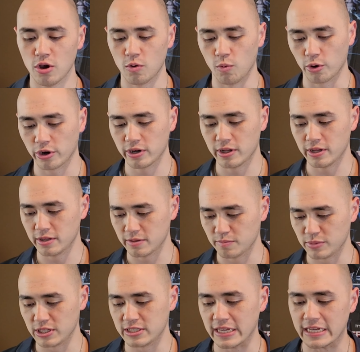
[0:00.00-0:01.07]
We're gonna
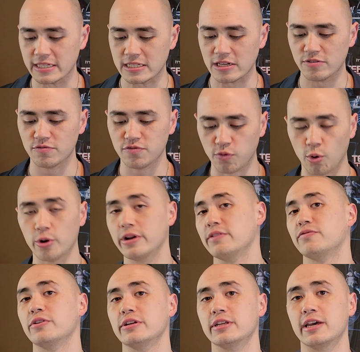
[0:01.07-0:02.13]
be tasting 4
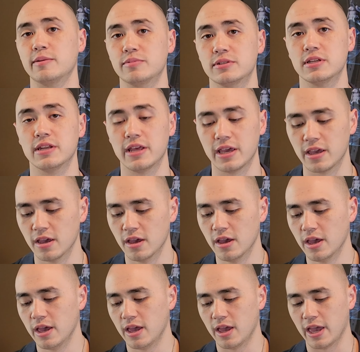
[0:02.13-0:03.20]
different types today,
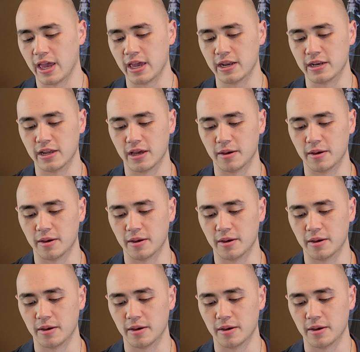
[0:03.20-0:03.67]
and